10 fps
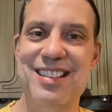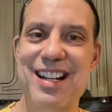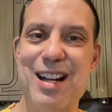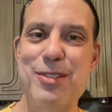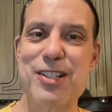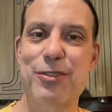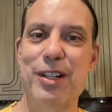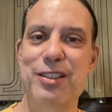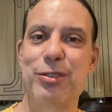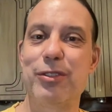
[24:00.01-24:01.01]
then I'm just
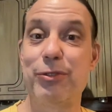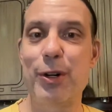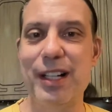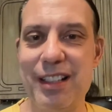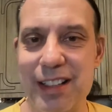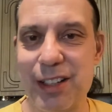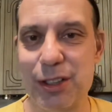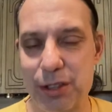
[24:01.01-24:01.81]
going to avoid those